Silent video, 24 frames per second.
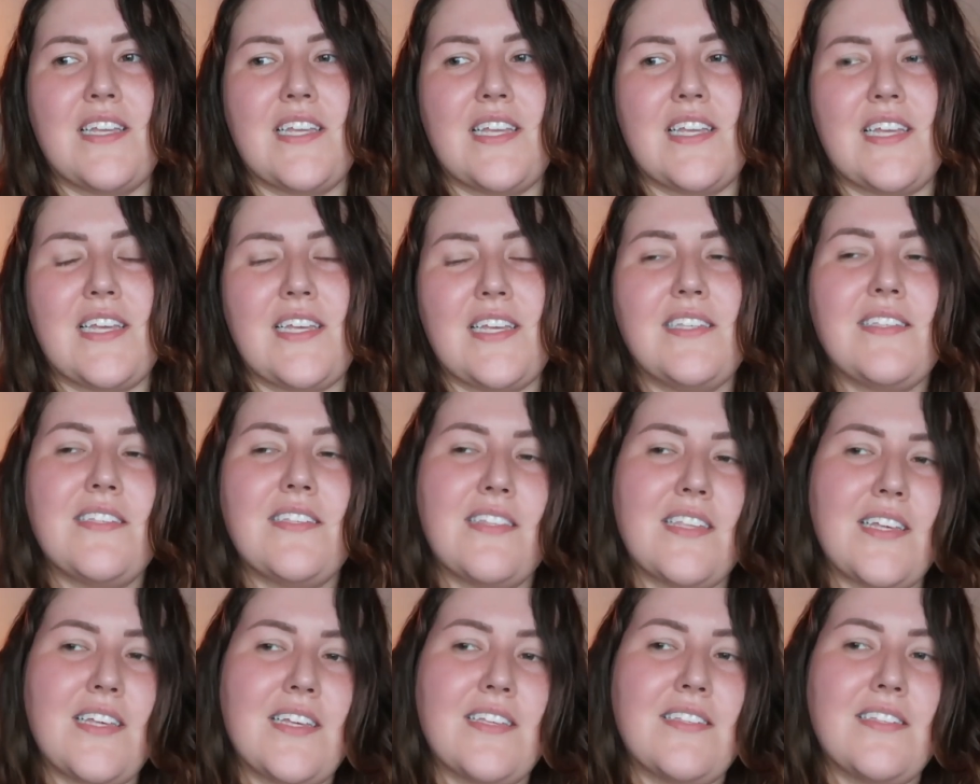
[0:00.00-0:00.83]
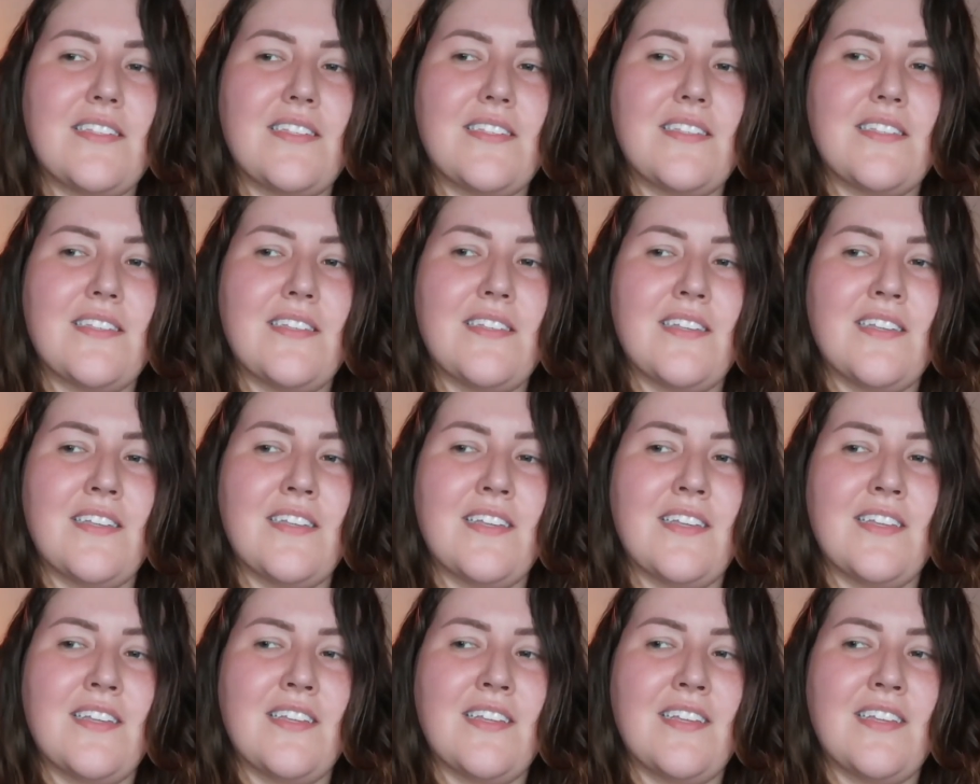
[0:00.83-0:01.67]
Is this
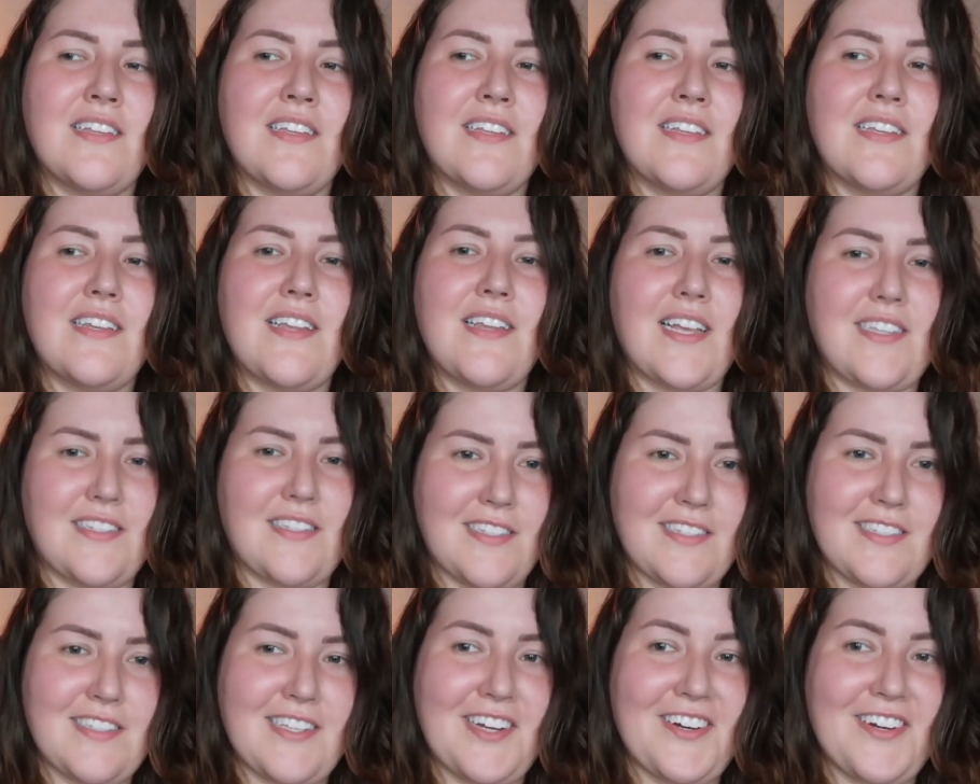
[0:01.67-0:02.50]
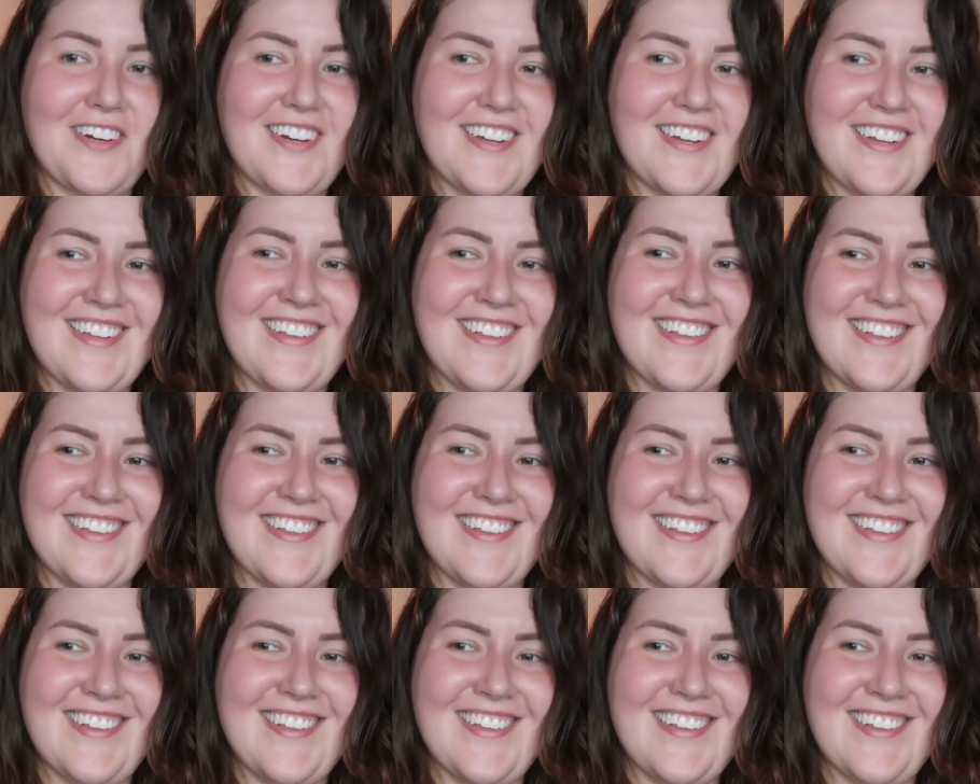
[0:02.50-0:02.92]
necessary?